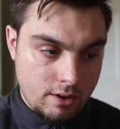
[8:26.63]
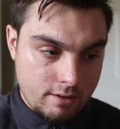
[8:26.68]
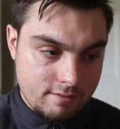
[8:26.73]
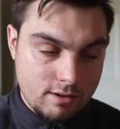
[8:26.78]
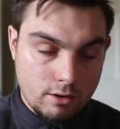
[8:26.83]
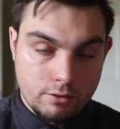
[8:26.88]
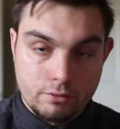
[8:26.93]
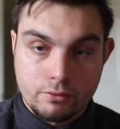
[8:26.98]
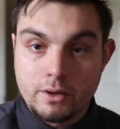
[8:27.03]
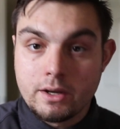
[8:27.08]

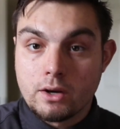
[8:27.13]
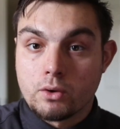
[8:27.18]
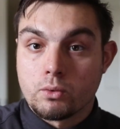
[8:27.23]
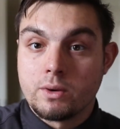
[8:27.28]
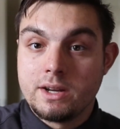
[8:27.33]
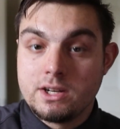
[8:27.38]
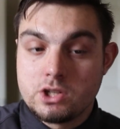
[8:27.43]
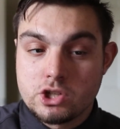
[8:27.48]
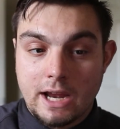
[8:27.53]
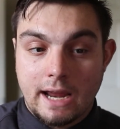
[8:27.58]
Feel free to
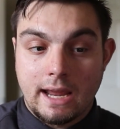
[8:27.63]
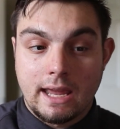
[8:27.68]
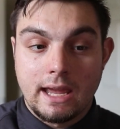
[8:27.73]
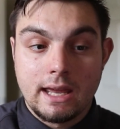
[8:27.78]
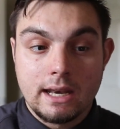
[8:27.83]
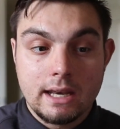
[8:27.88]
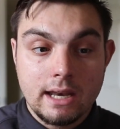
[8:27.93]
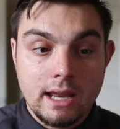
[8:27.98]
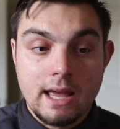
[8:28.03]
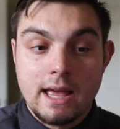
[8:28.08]
recheck
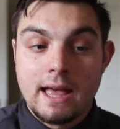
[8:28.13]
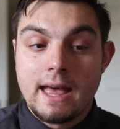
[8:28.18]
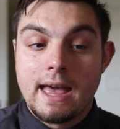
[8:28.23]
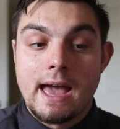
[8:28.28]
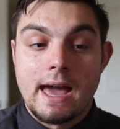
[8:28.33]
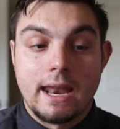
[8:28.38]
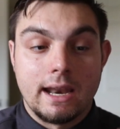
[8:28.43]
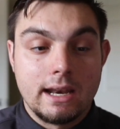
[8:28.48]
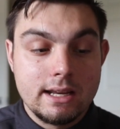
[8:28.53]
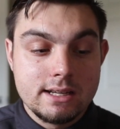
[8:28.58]
in
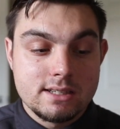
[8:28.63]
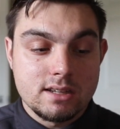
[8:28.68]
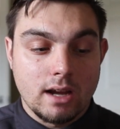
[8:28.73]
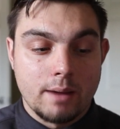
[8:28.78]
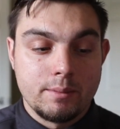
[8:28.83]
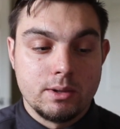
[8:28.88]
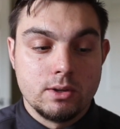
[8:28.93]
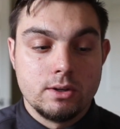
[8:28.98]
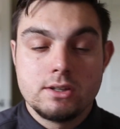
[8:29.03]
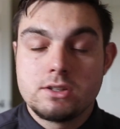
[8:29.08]
at any
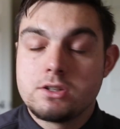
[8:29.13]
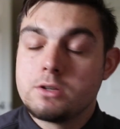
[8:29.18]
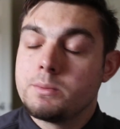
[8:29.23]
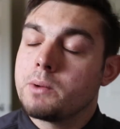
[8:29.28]
time you need to,